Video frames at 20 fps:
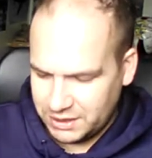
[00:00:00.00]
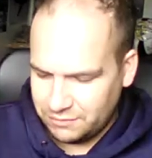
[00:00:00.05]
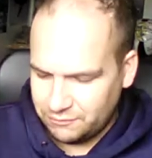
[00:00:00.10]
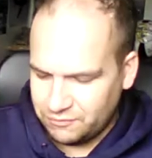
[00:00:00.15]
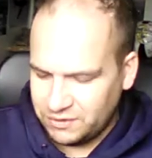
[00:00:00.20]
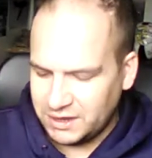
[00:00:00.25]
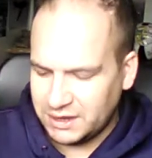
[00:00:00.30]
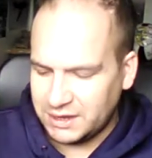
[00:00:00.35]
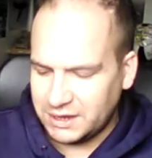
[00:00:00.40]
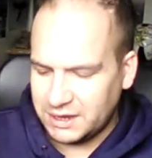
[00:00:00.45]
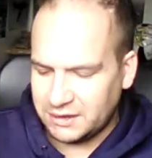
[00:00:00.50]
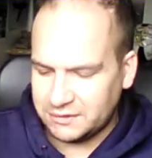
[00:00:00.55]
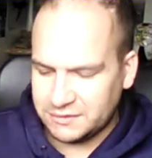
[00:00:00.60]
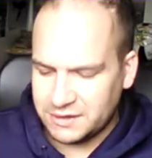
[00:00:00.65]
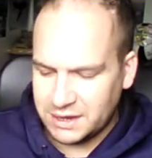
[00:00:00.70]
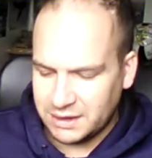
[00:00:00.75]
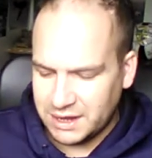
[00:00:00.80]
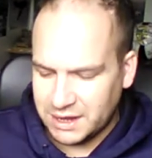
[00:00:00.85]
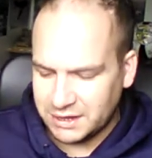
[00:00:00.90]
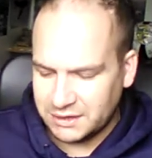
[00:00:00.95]
It really is.
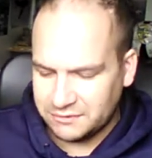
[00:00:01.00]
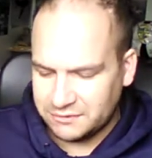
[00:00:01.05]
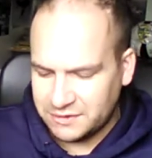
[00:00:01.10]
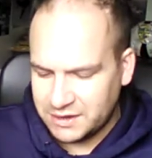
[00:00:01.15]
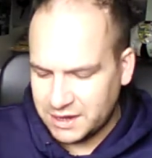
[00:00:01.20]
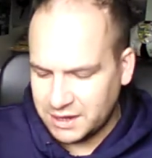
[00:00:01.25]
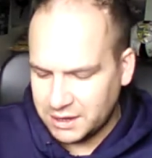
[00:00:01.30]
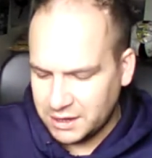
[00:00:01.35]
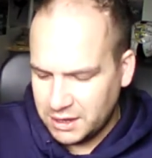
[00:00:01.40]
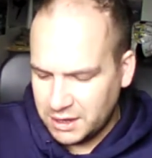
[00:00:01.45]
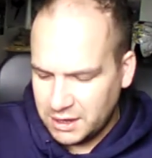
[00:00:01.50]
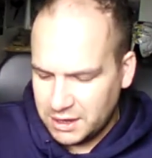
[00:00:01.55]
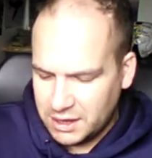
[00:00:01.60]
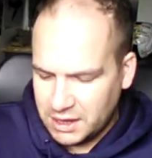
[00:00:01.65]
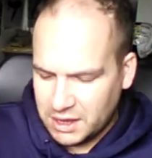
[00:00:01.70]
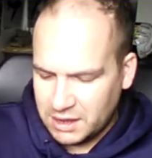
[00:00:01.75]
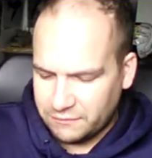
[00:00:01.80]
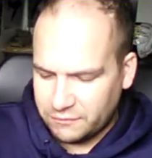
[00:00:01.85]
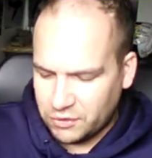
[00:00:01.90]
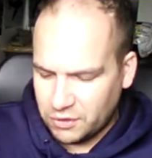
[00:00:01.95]
Now, like I say,
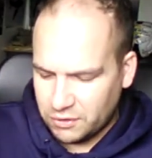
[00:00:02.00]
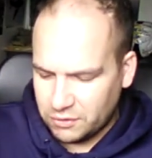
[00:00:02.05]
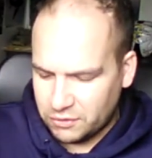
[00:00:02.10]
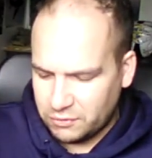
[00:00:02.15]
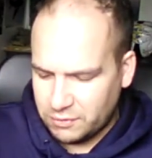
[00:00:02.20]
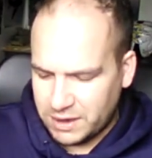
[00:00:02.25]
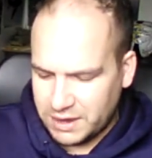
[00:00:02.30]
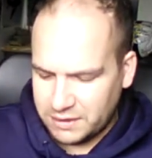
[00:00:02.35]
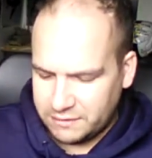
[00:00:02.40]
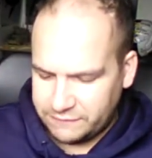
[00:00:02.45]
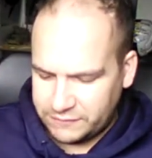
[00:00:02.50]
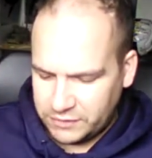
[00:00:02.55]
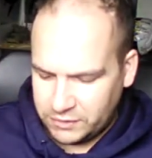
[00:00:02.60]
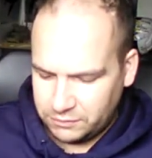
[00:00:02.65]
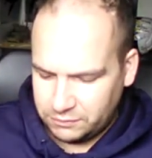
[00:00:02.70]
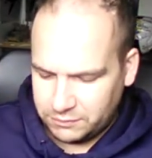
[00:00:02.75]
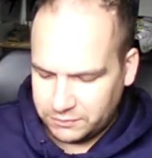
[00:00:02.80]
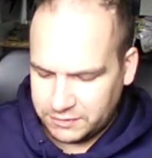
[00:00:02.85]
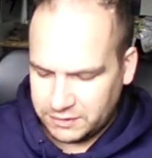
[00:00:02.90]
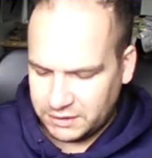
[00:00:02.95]
I've got quite a
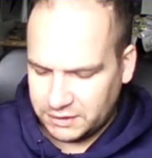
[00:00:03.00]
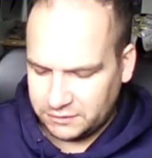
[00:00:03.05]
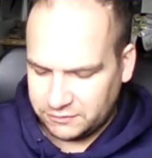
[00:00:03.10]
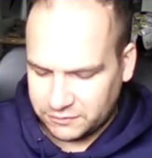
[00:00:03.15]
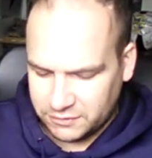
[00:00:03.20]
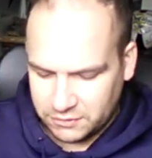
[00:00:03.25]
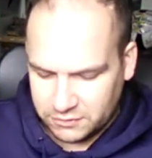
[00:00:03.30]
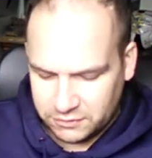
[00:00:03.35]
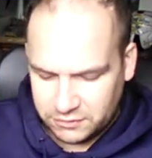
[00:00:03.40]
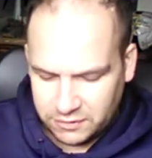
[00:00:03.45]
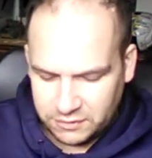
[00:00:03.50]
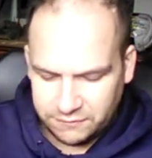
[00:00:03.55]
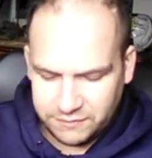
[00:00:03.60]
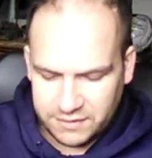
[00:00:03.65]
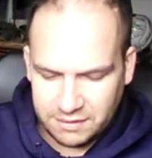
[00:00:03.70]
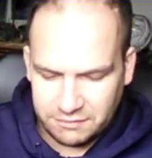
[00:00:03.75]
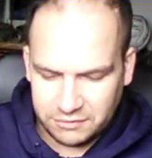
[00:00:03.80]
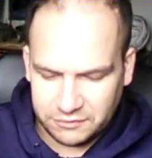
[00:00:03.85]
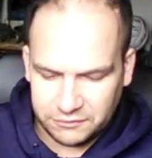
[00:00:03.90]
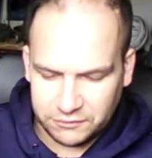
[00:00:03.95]
few of these on
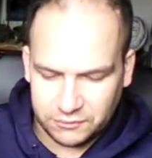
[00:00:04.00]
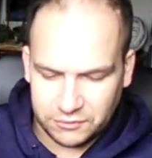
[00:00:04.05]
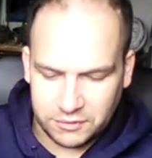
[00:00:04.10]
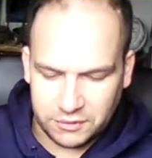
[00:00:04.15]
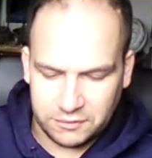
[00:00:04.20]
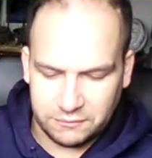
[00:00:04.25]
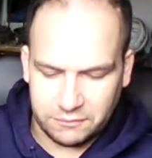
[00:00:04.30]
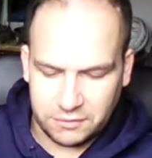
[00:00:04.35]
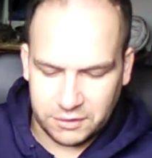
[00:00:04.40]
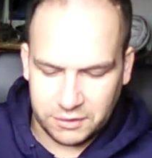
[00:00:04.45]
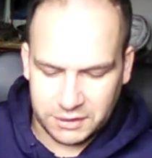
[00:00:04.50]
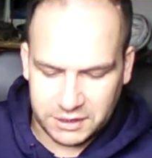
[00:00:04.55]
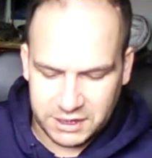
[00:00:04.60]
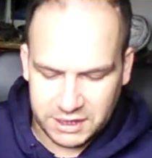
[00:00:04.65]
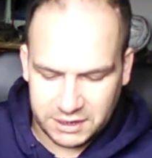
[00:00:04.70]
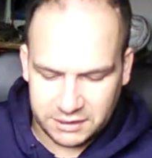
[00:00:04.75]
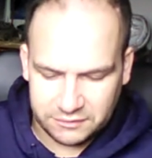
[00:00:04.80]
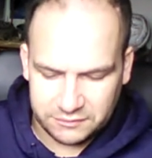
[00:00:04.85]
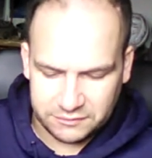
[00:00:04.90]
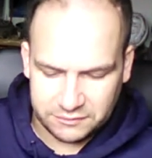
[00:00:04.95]
various other
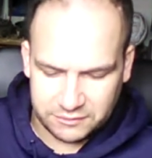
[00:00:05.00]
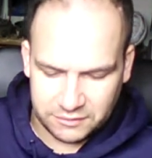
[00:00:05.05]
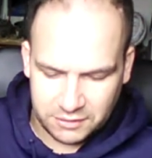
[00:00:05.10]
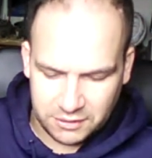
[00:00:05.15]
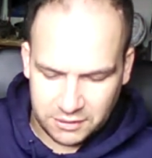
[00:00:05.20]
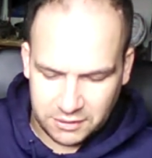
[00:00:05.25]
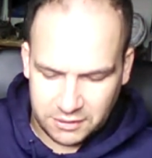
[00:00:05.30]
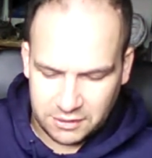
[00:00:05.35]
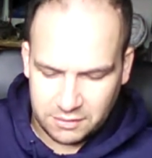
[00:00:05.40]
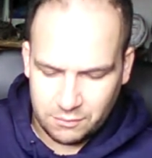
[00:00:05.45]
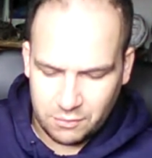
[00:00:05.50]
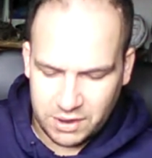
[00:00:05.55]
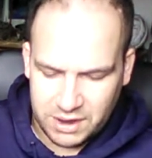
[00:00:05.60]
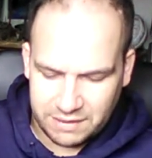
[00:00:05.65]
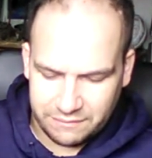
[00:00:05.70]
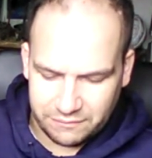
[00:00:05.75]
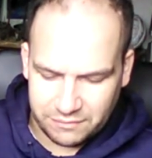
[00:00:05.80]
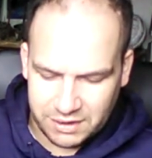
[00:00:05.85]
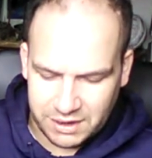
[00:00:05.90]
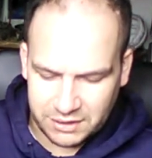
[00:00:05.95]
kits and
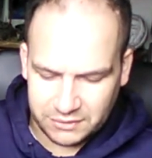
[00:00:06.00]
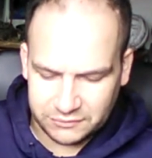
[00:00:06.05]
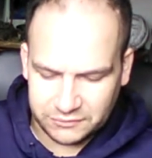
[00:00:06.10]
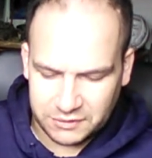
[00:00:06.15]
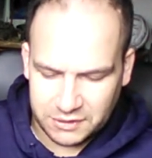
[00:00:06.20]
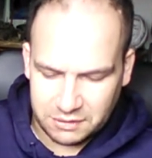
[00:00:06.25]
whatever else.